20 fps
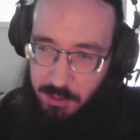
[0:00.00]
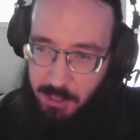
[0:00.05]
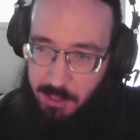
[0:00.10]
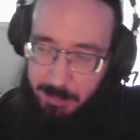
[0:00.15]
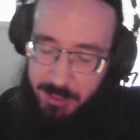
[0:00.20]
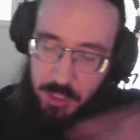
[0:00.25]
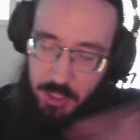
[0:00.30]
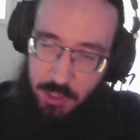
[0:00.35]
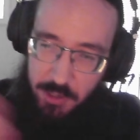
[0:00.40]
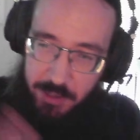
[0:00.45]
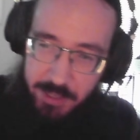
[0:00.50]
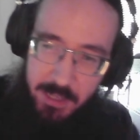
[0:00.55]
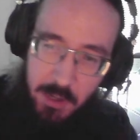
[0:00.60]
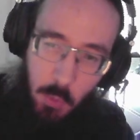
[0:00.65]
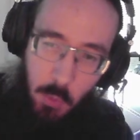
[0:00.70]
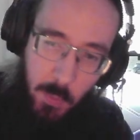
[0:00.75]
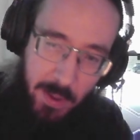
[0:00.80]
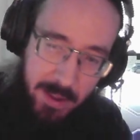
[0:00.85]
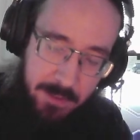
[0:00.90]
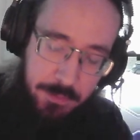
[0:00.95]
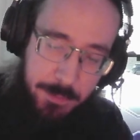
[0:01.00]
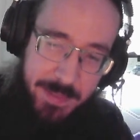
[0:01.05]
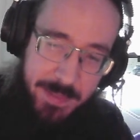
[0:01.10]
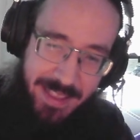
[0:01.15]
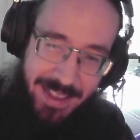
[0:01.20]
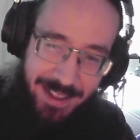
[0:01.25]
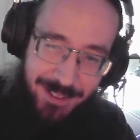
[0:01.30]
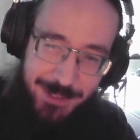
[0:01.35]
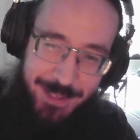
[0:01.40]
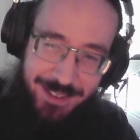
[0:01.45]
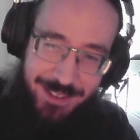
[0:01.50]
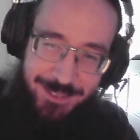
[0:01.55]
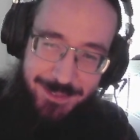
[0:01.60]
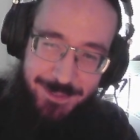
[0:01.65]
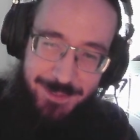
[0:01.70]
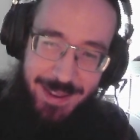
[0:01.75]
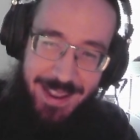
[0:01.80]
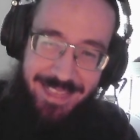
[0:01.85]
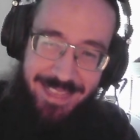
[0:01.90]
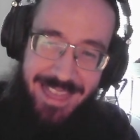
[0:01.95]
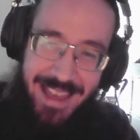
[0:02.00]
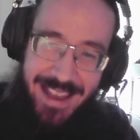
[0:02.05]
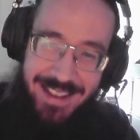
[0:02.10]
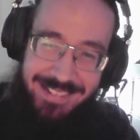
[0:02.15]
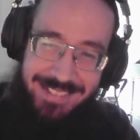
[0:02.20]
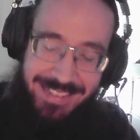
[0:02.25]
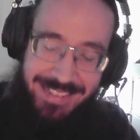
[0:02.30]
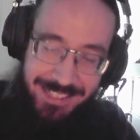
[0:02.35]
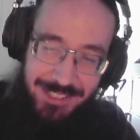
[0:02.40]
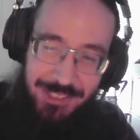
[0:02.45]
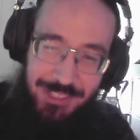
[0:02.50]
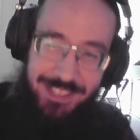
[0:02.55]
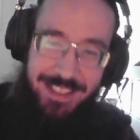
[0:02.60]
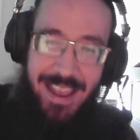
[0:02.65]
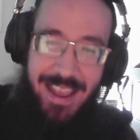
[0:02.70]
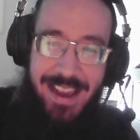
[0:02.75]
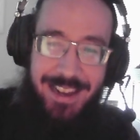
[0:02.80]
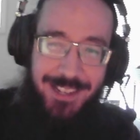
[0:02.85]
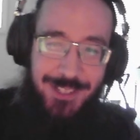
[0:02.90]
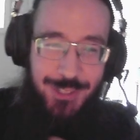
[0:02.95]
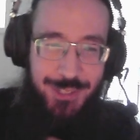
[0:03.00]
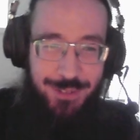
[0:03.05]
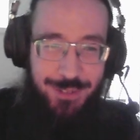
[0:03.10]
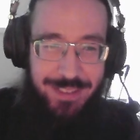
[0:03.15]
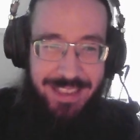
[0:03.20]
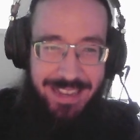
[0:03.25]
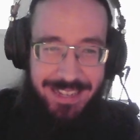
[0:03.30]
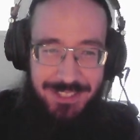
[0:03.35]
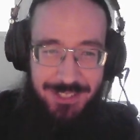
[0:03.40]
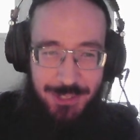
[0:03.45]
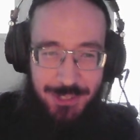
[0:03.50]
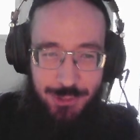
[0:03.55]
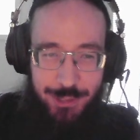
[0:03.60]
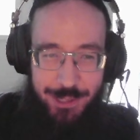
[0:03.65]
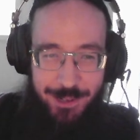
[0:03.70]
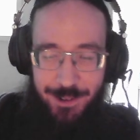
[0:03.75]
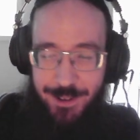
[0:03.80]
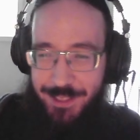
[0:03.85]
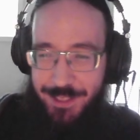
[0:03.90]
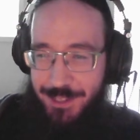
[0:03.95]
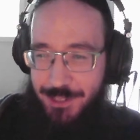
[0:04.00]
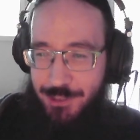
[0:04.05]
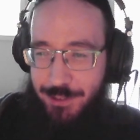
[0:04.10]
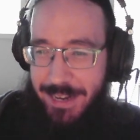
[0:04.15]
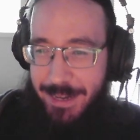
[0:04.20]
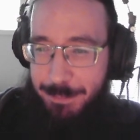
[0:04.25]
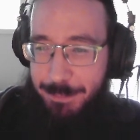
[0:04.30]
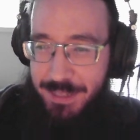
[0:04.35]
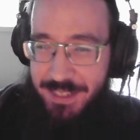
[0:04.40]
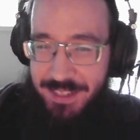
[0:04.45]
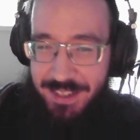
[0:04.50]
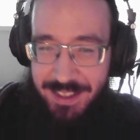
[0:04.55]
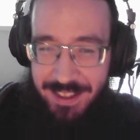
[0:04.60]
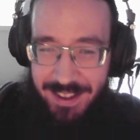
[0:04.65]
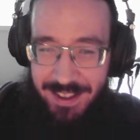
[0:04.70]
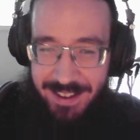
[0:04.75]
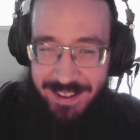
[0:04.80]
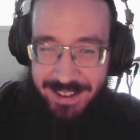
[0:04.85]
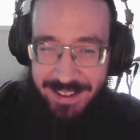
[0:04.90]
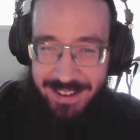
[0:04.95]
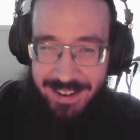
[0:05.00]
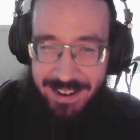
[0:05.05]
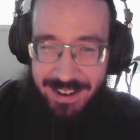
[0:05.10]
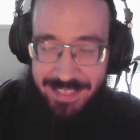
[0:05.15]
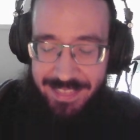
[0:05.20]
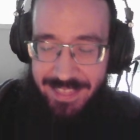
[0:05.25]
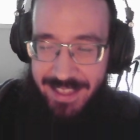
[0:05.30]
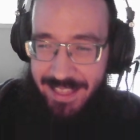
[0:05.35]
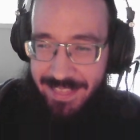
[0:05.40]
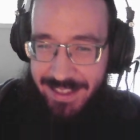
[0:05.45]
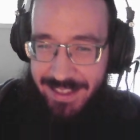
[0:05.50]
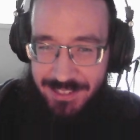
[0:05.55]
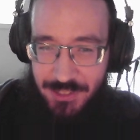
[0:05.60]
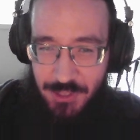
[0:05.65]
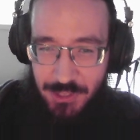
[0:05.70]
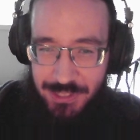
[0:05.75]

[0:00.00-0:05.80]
to be turning away from the alcove, and that eats the action of casting trigger on the trap. And that's just